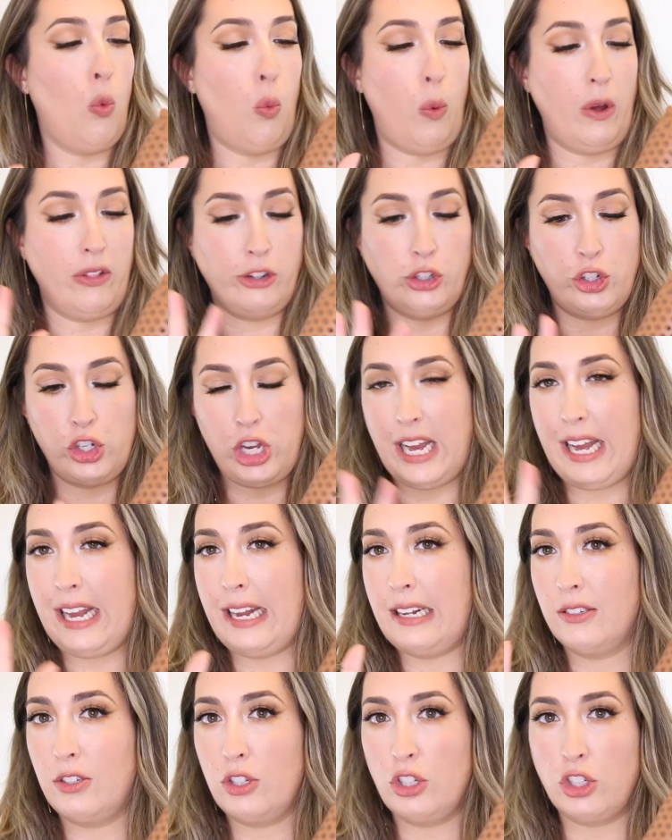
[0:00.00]
with
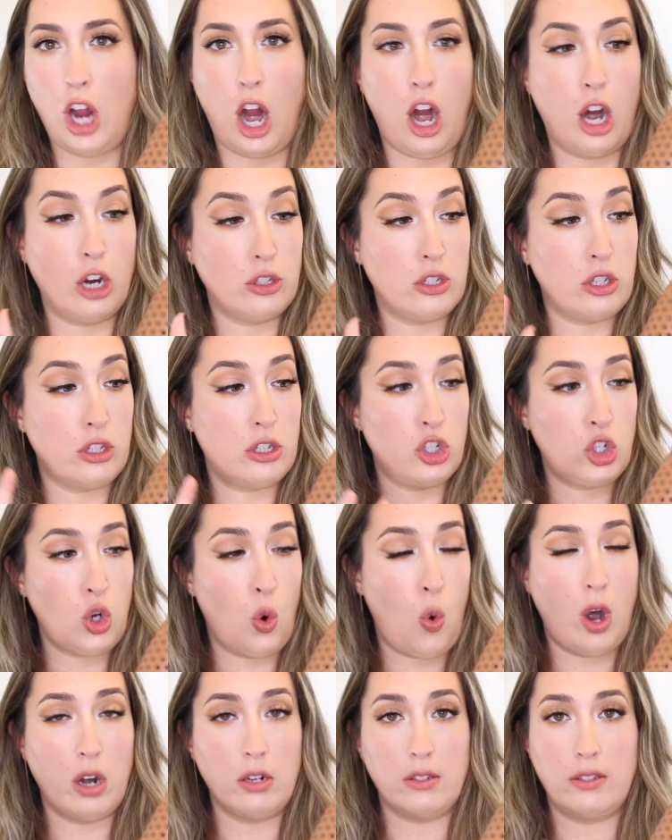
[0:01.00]
jeans, skirts,
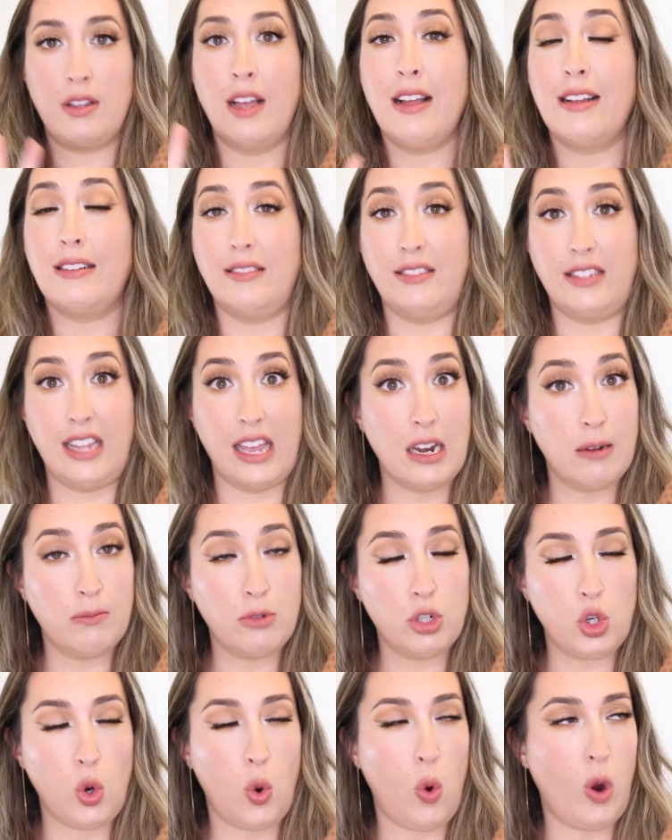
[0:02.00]
shorts,
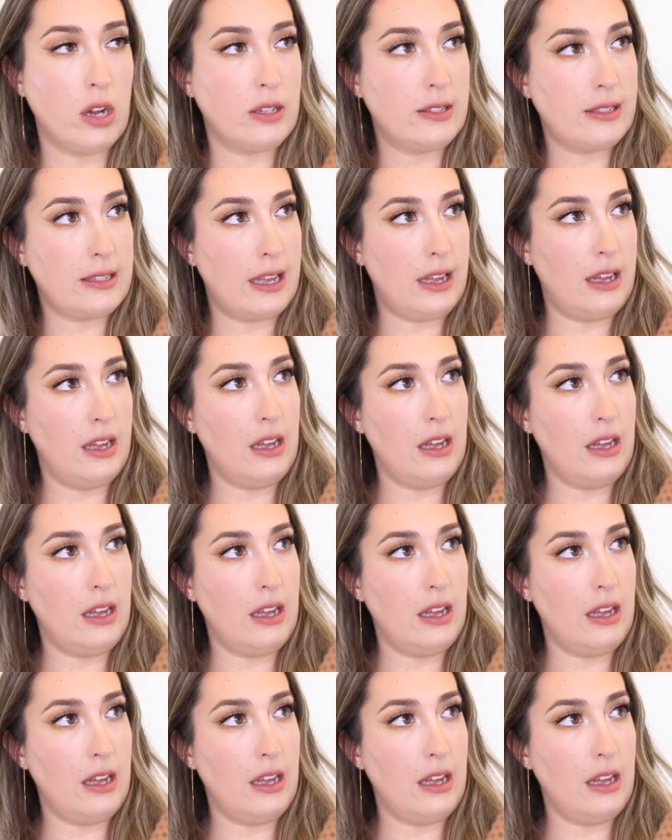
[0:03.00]
denim shorts.